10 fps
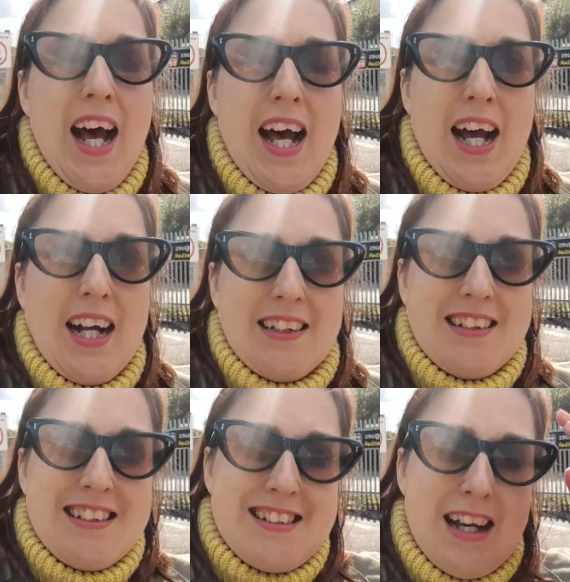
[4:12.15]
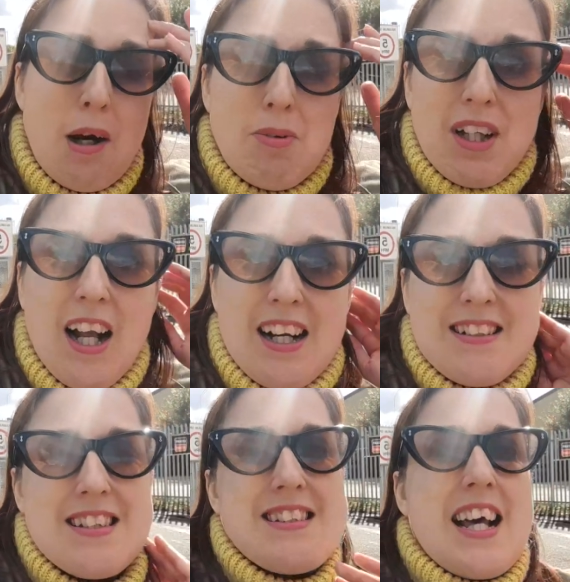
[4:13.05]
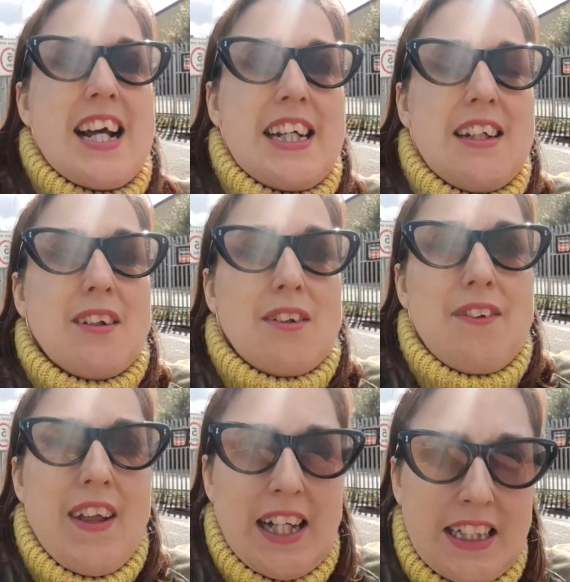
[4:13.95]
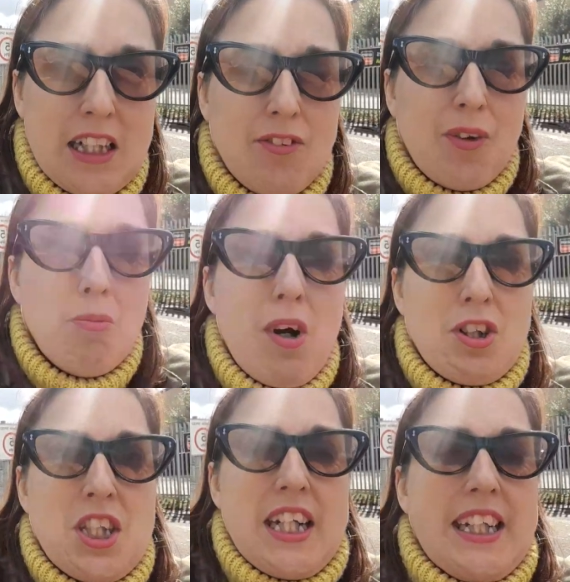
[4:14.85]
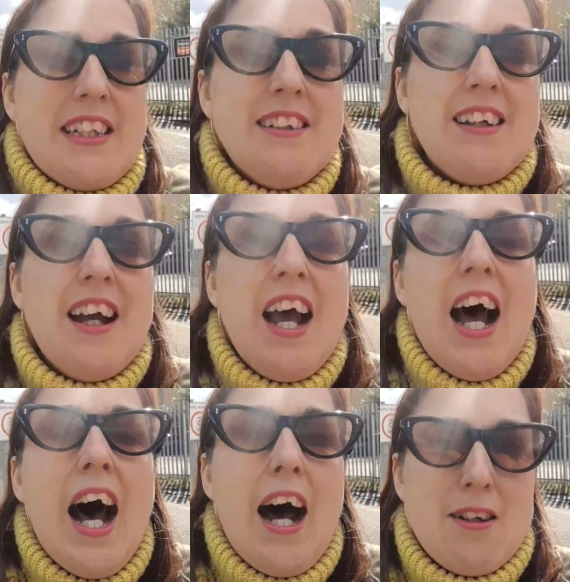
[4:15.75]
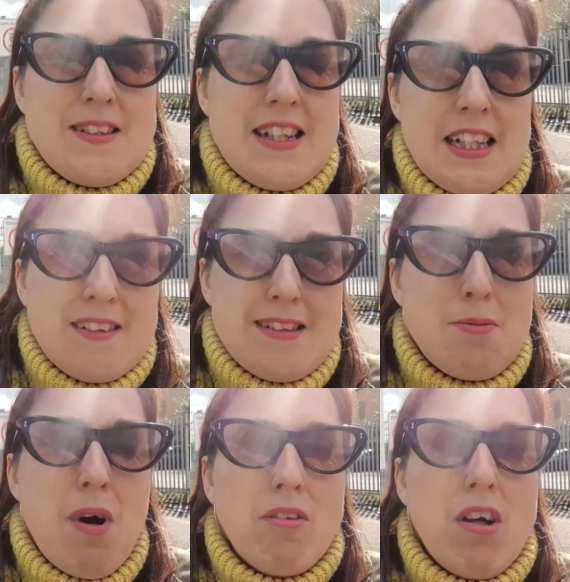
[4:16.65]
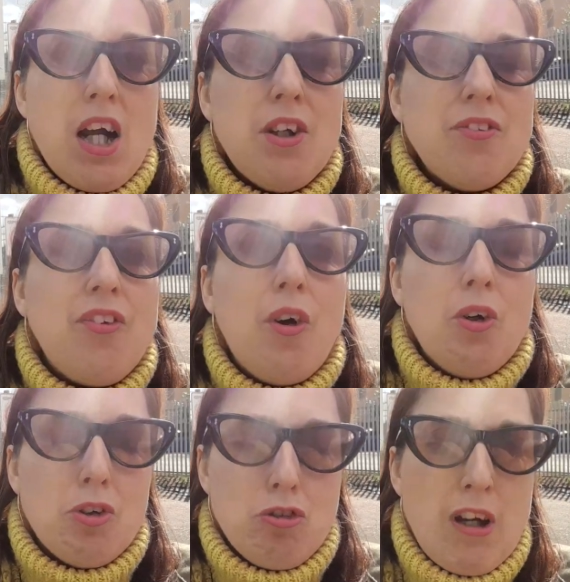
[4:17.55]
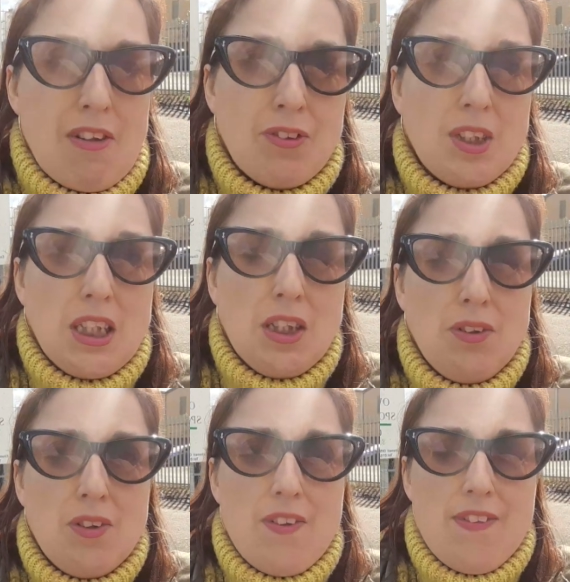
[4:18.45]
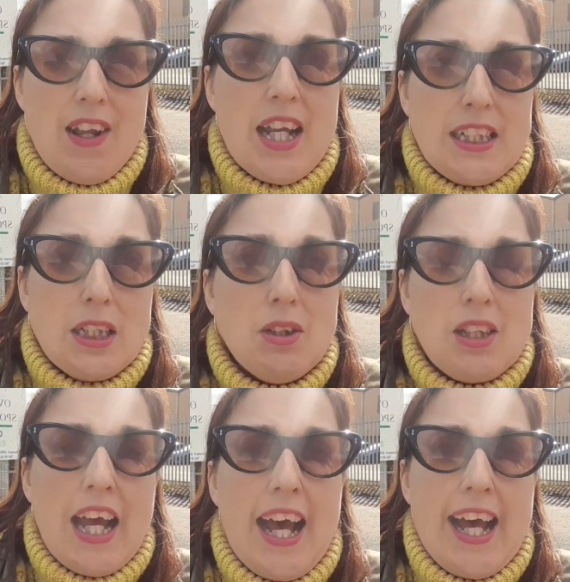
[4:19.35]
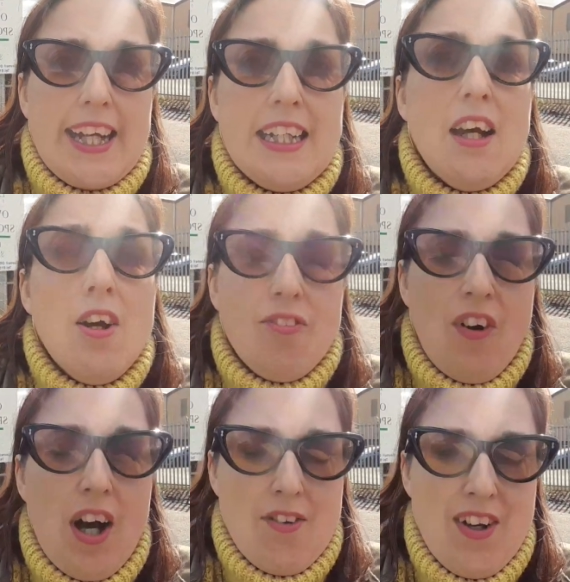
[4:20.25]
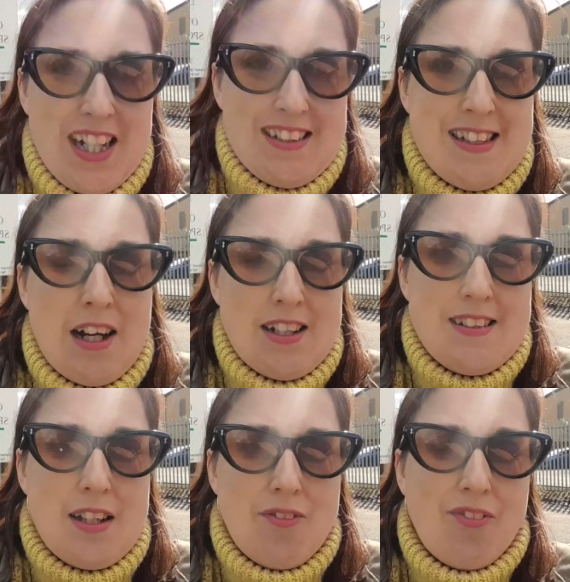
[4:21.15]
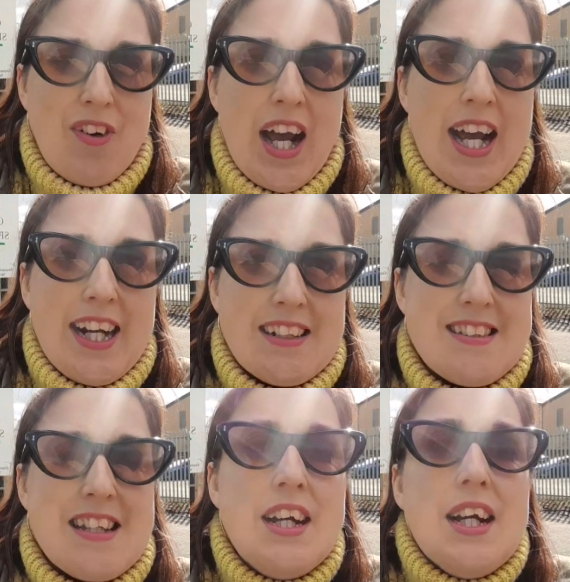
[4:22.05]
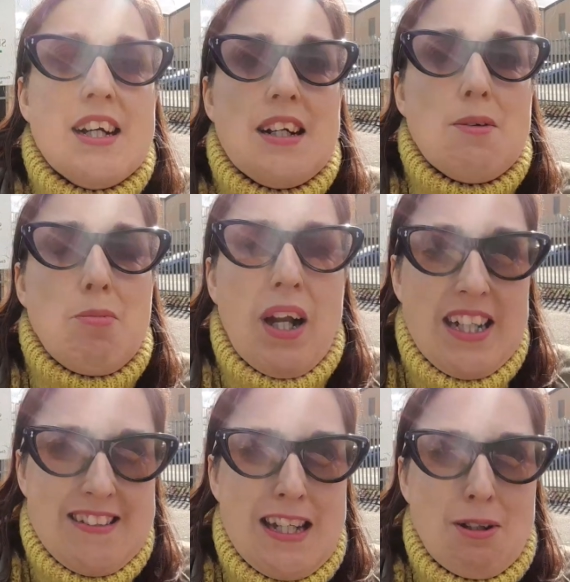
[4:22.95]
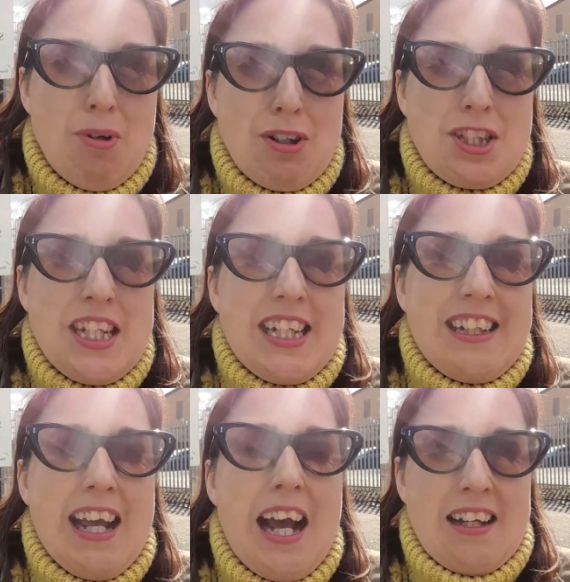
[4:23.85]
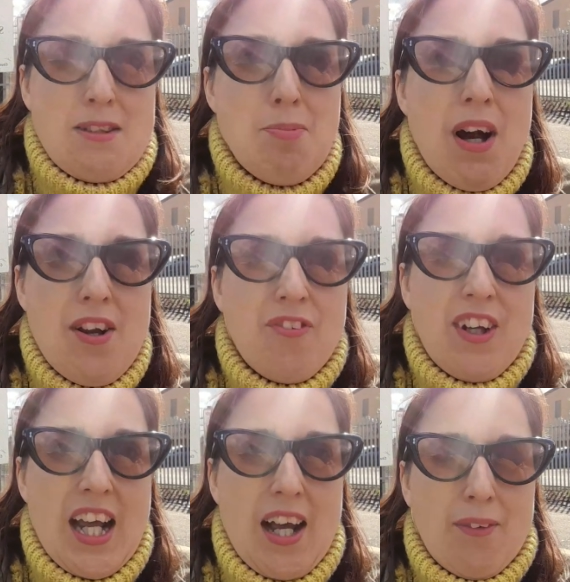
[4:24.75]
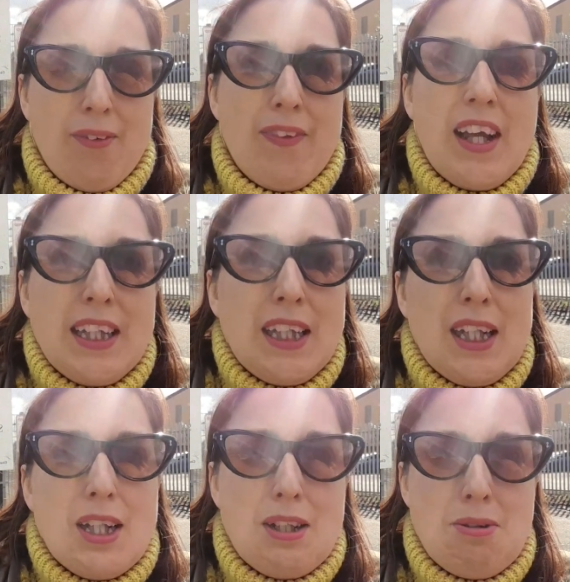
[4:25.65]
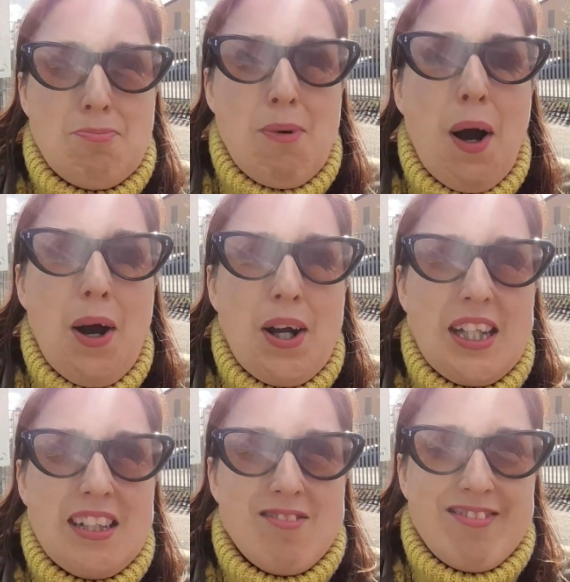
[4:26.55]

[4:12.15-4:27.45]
And I would like to say thank you for watching. I'll see you tomorrow for Travel News at UK, 5 exciting facts. Please keep watching, and bye for now. Thank you. Bye.